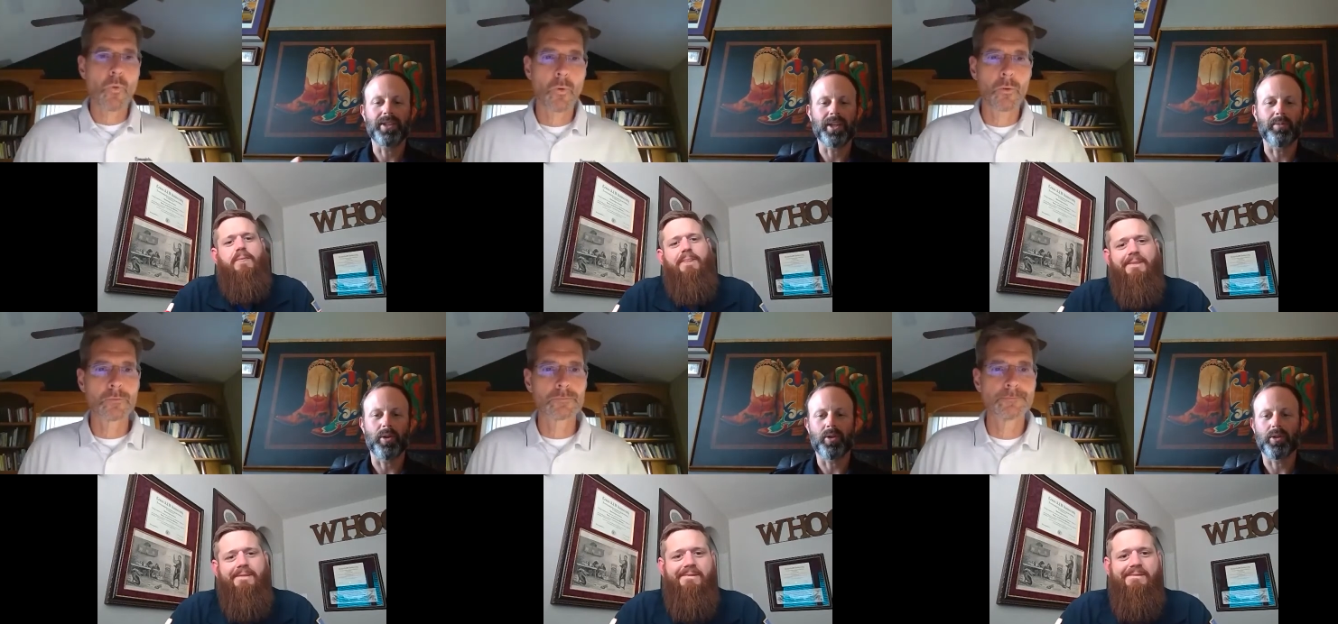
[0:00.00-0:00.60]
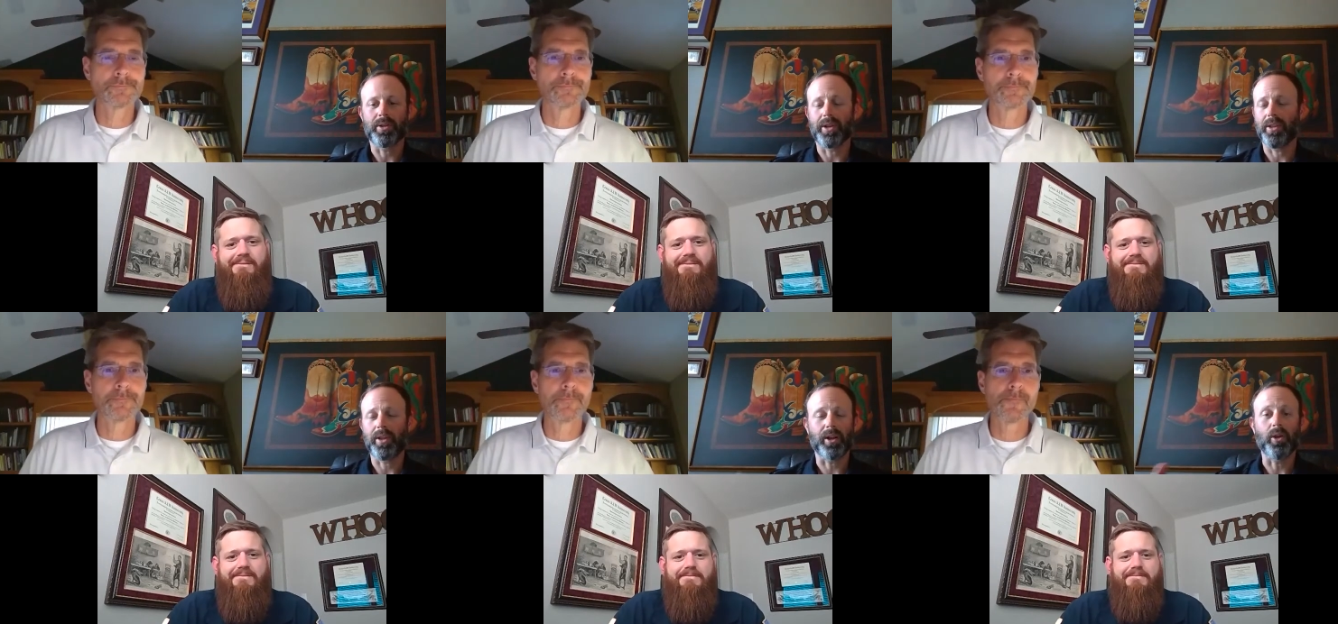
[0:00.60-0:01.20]
Speaker 1: seminars, and I
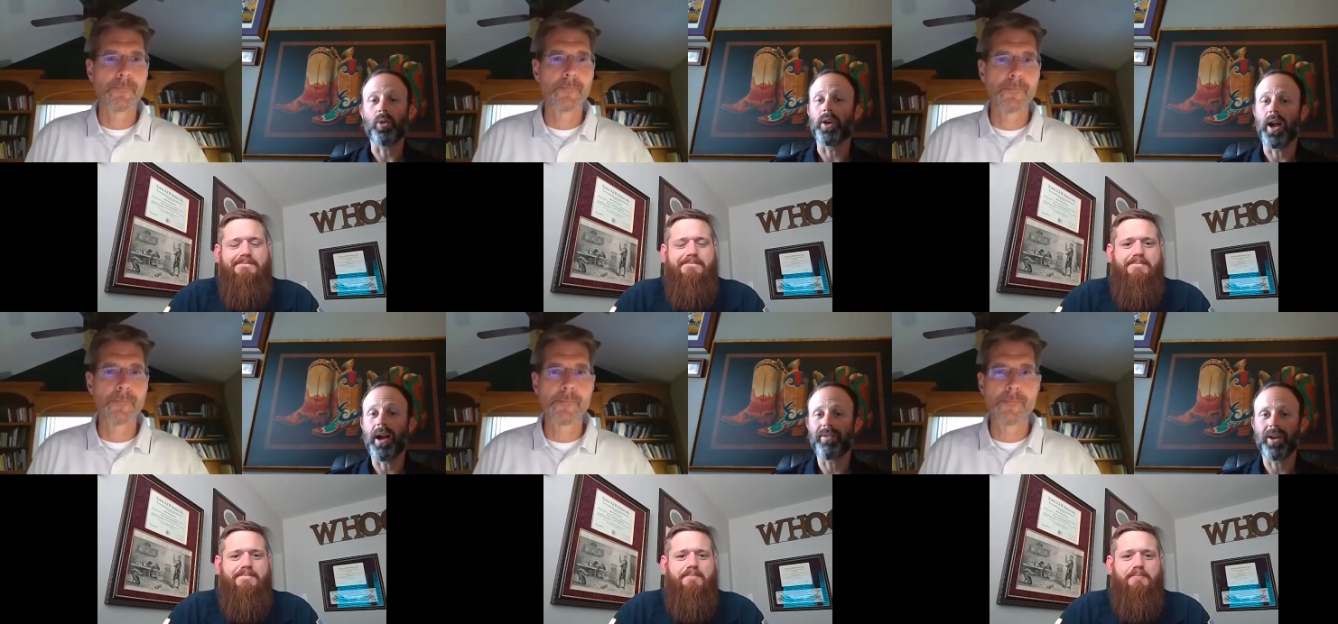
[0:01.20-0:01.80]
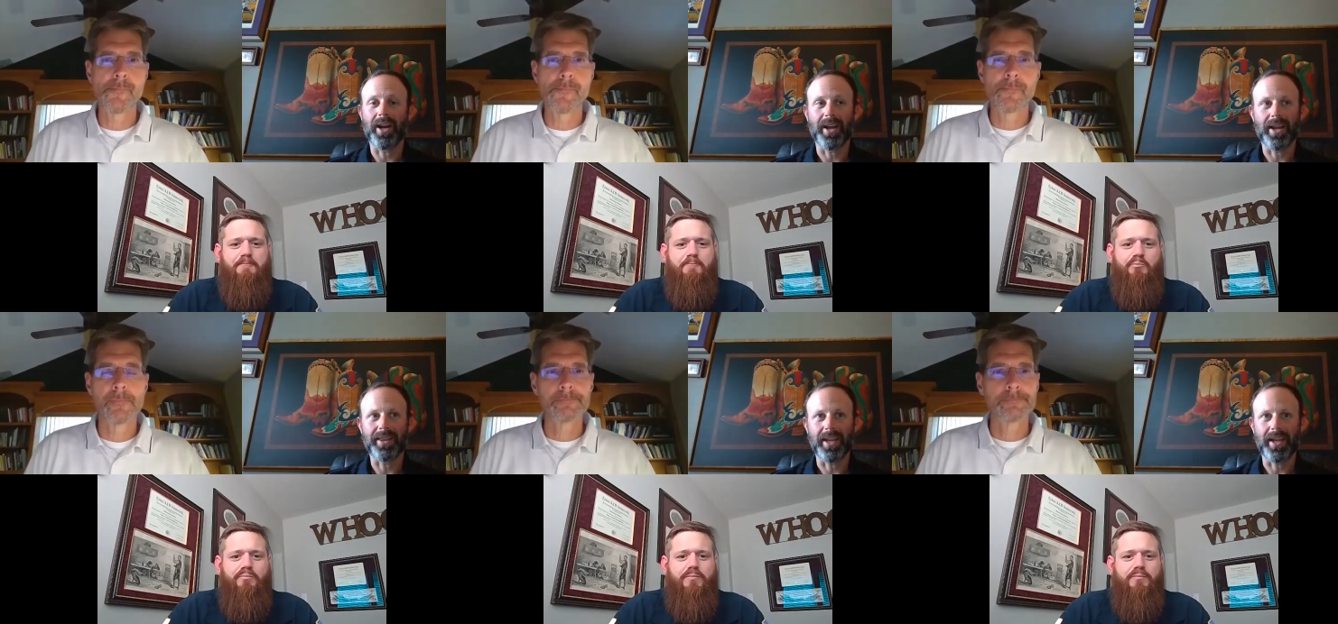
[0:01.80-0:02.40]
think Logan and I kind of at the